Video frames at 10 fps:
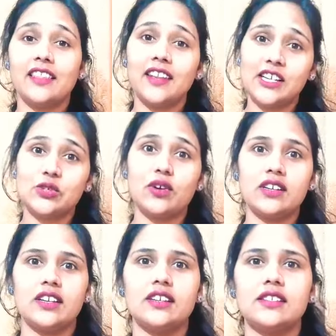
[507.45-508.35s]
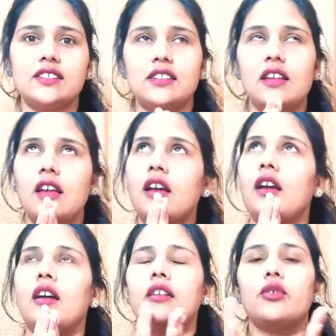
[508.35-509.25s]
And the next one is
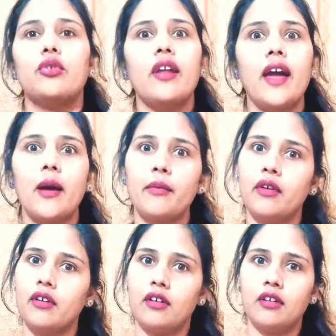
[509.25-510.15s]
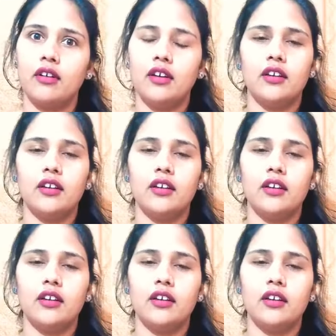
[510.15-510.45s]
grammar.